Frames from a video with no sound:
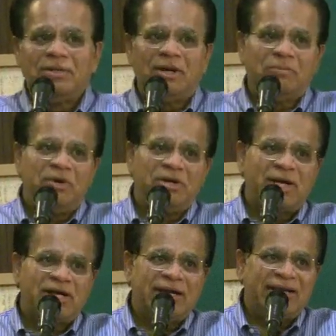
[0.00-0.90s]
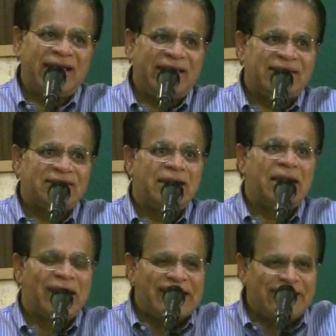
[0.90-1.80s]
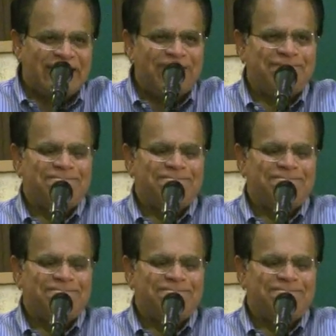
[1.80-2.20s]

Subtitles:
God will not take it lightly.